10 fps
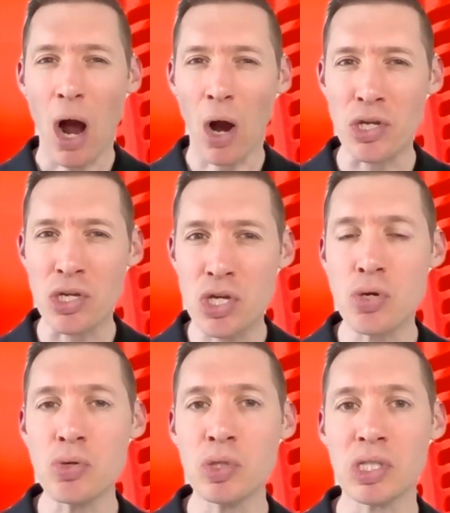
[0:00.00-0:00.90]
are
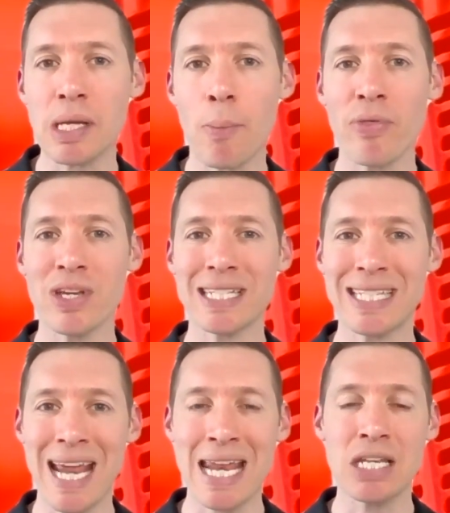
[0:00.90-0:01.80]
you someone that
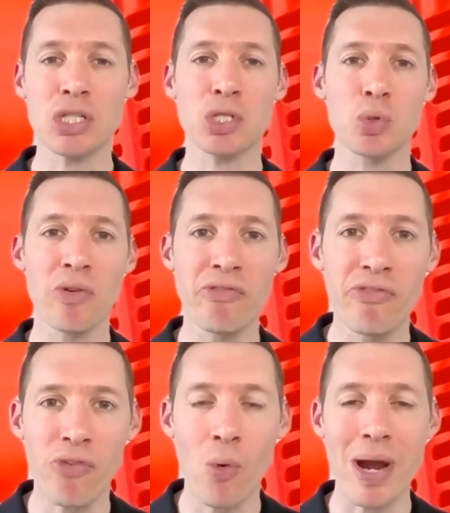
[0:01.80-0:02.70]
tends to
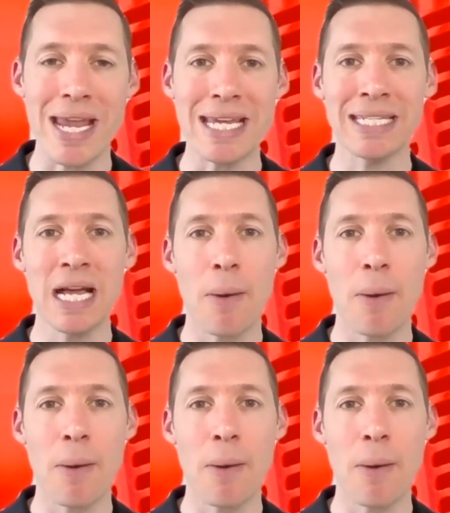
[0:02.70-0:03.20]
avoid